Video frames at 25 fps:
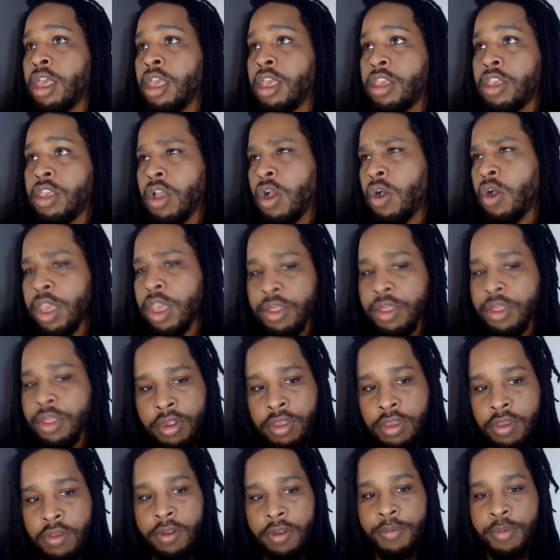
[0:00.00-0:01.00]
you know,
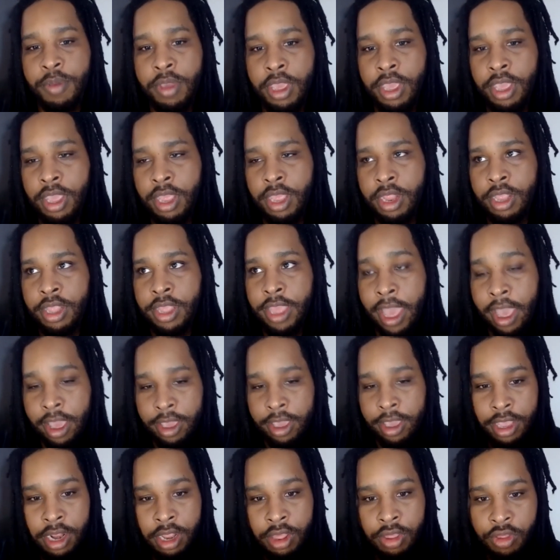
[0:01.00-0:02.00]
Eastern European,
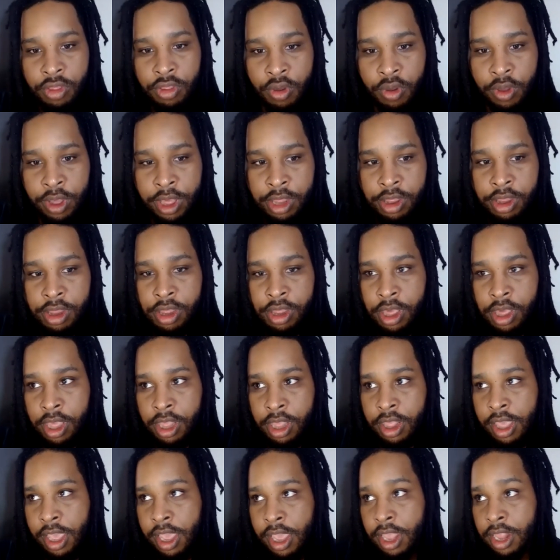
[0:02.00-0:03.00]
Italian, and Jewish,
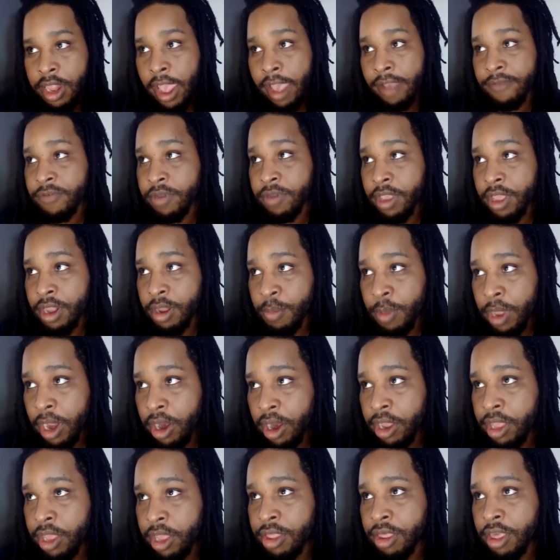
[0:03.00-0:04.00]
and then African
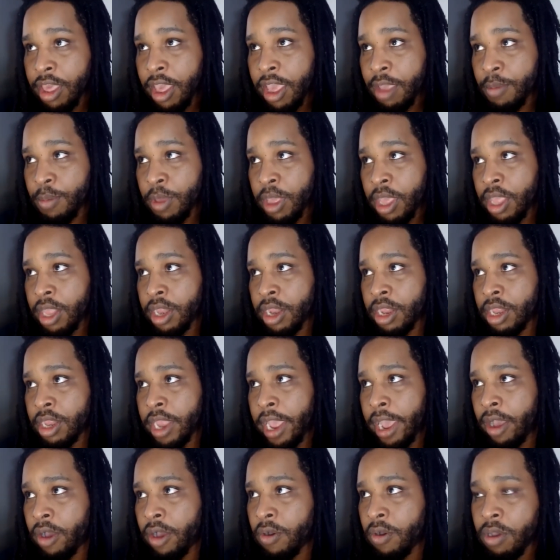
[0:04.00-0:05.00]
Americans came in, and
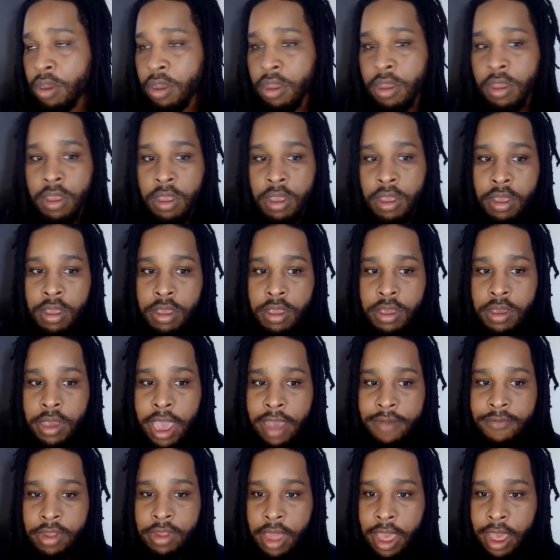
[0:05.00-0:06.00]
now you
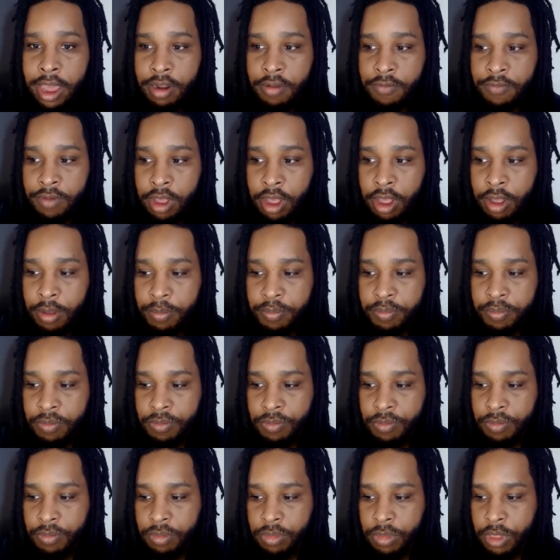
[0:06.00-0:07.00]
have a lot of, um,
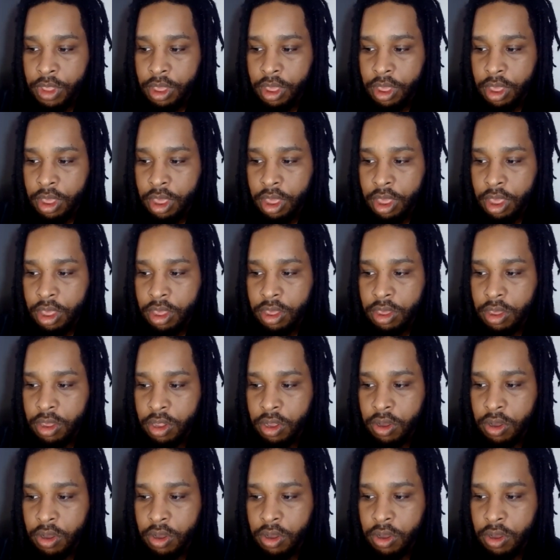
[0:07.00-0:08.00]
you
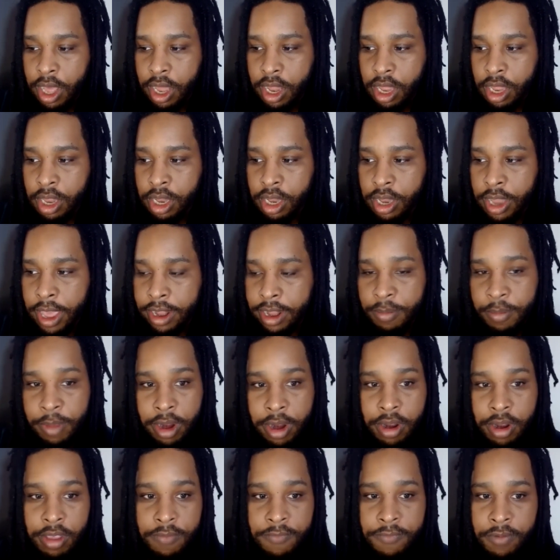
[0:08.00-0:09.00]
know, uh, Latin
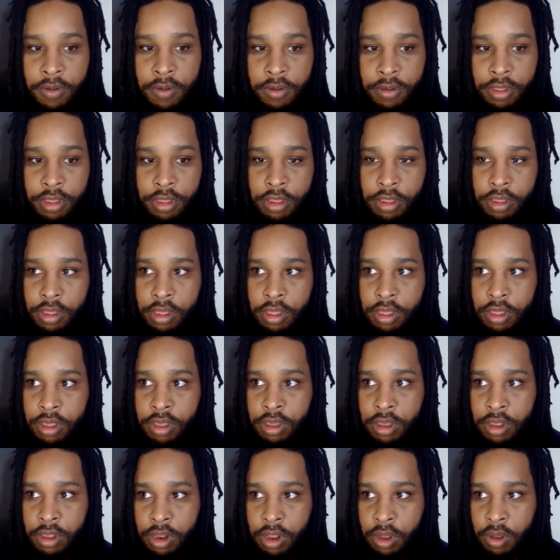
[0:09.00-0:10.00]
American folks,
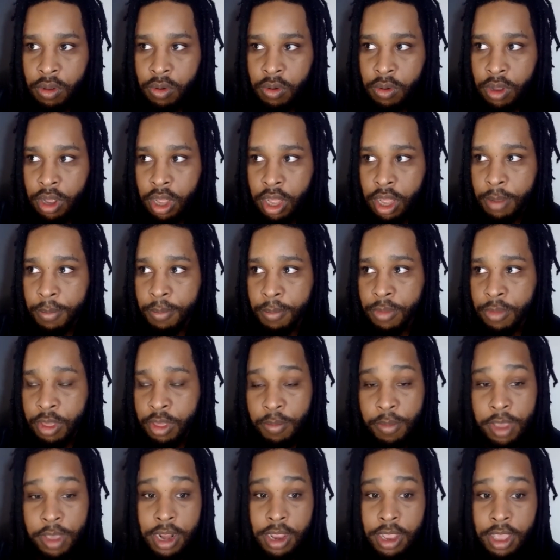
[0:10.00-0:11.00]
you know, um,
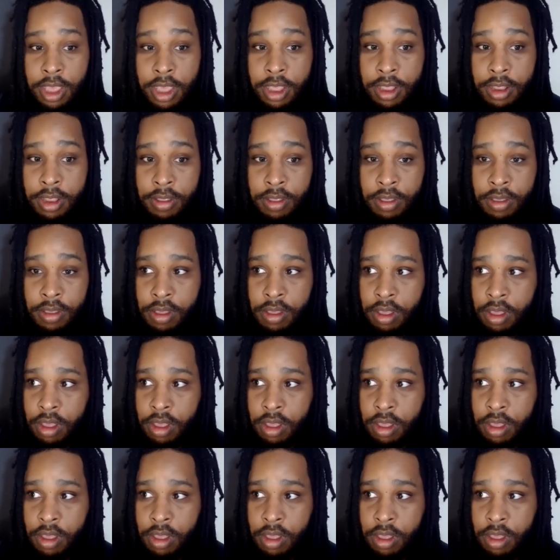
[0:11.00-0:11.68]
Dominican,